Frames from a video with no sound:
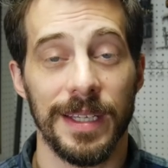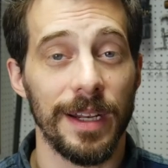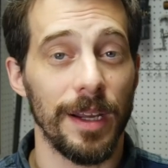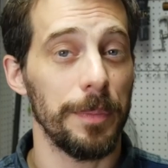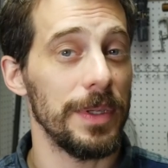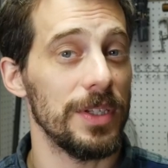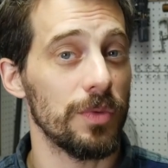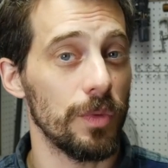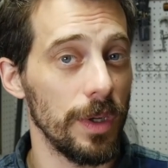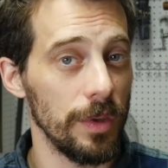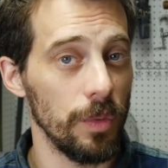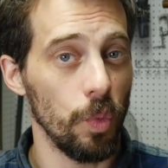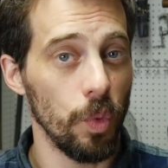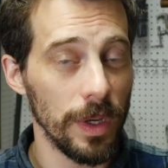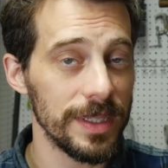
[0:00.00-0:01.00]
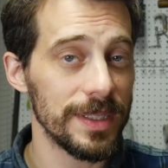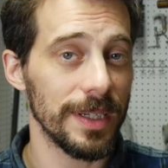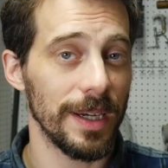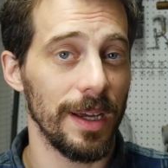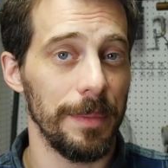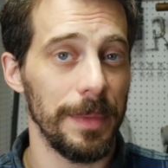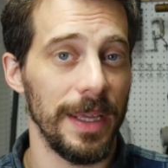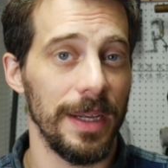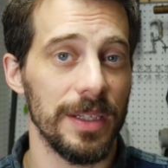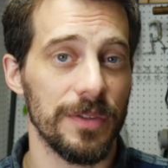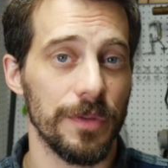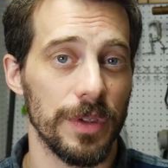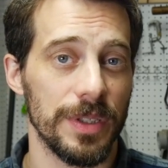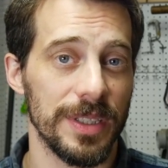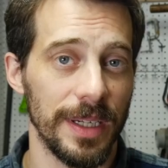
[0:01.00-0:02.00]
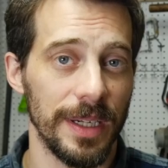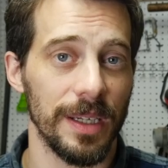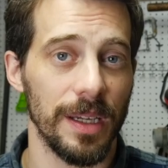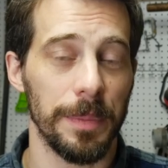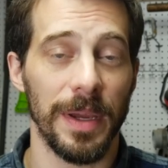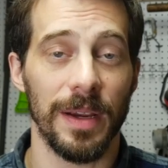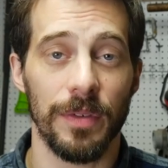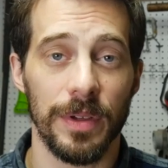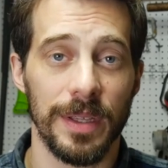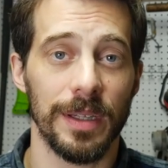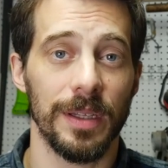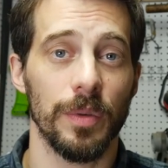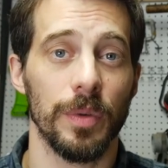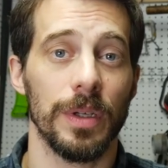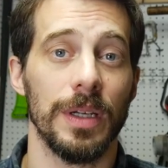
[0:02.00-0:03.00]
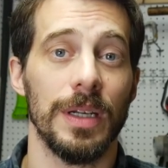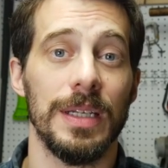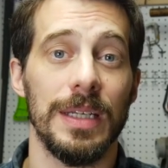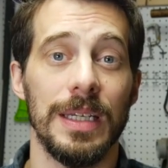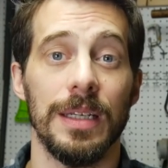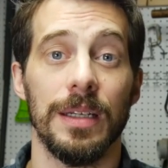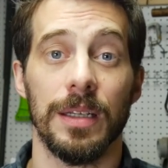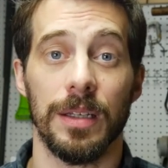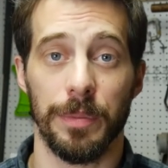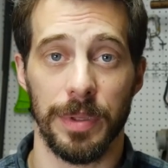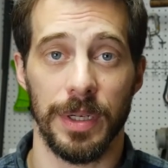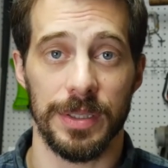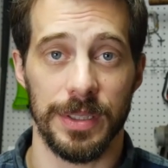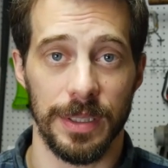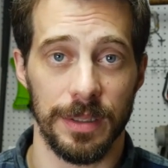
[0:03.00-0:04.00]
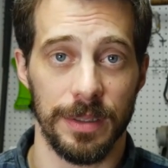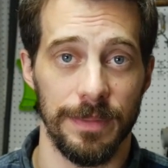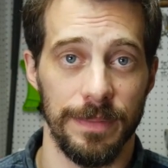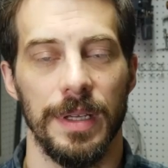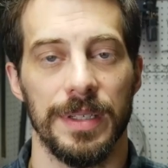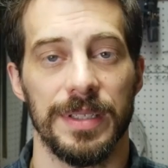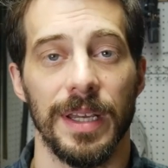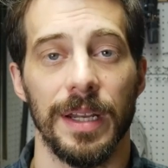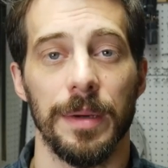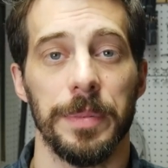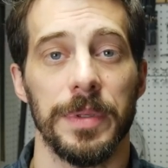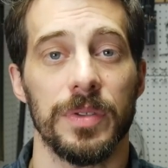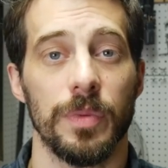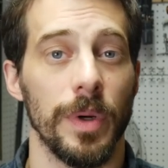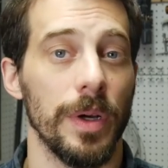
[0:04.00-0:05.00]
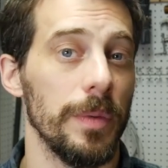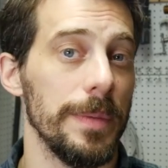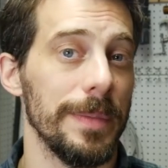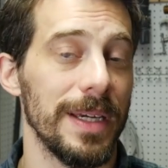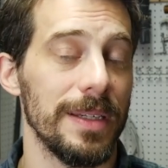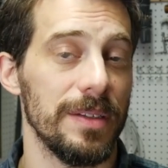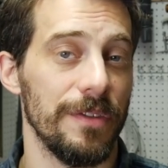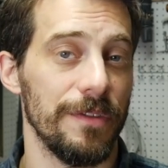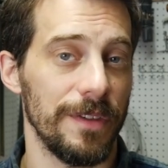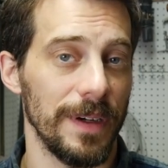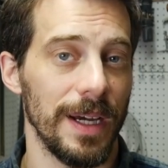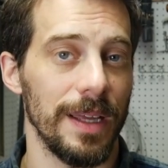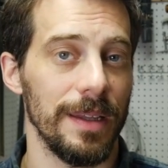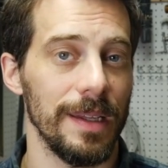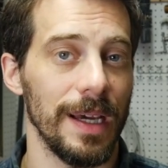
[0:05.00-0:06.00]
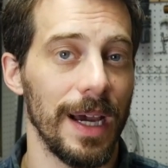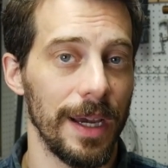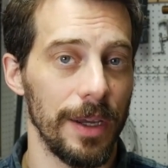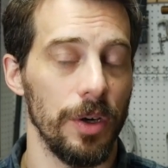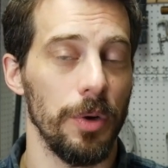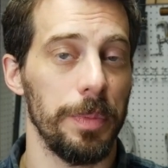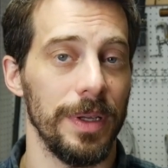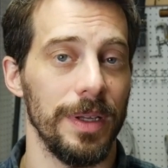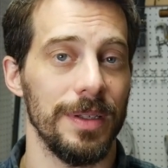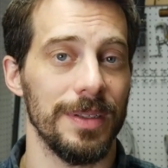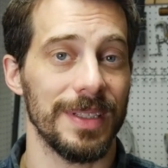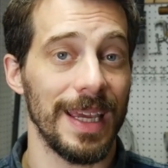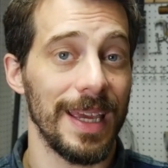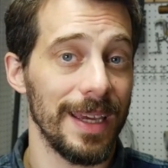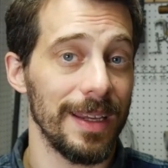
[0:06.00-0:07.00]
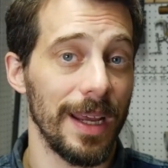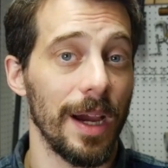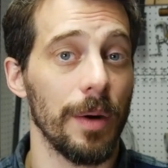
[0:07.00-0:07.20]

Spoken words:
Setup is run one time, and it's for setting up everything that we're going to need in the project. Setup is where we might define the I/O pins and